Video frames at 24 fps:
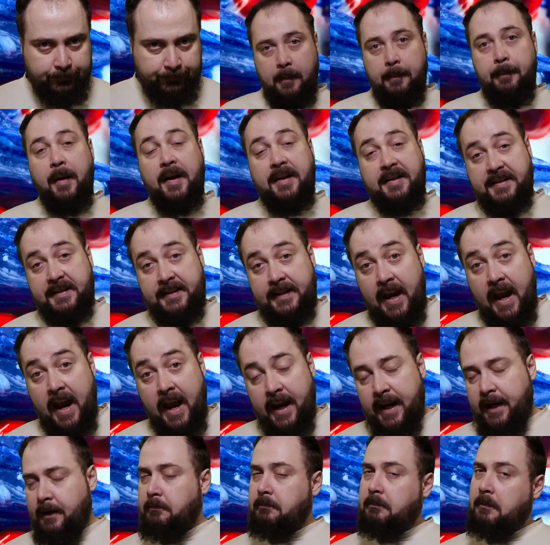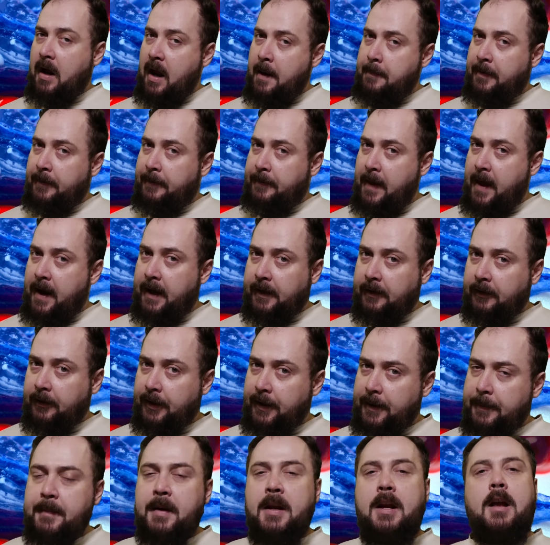But say,
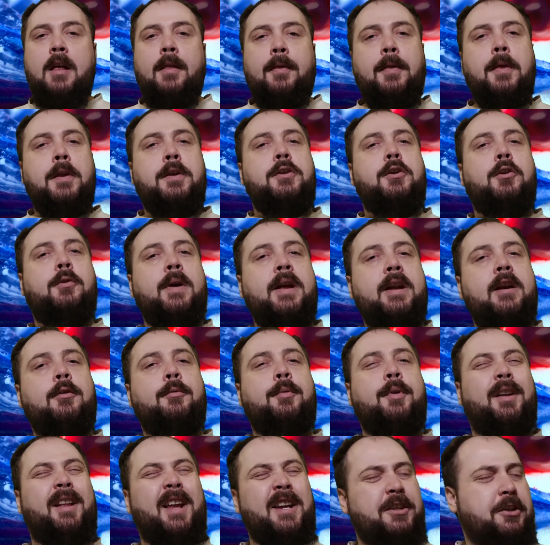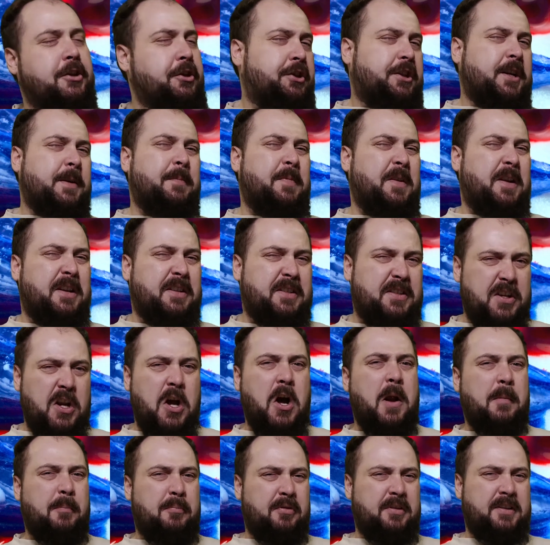hypothetically, that you're in a relationship that is
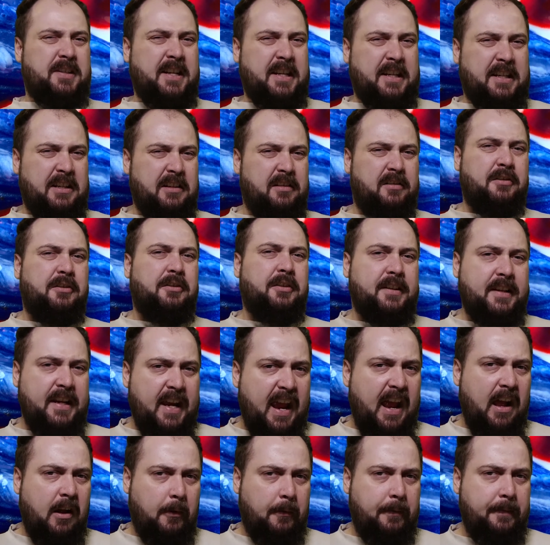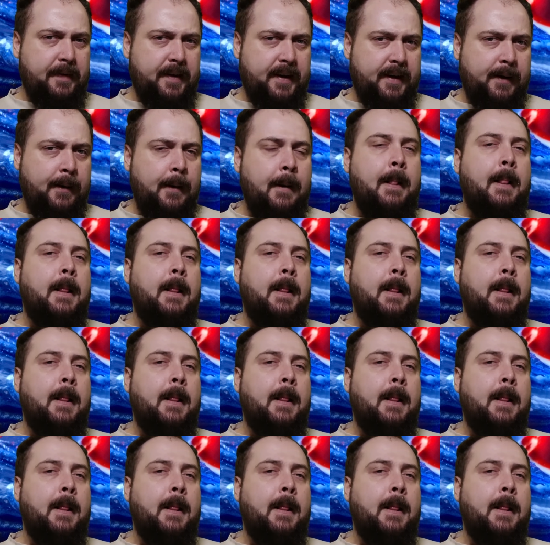not particularly healthy.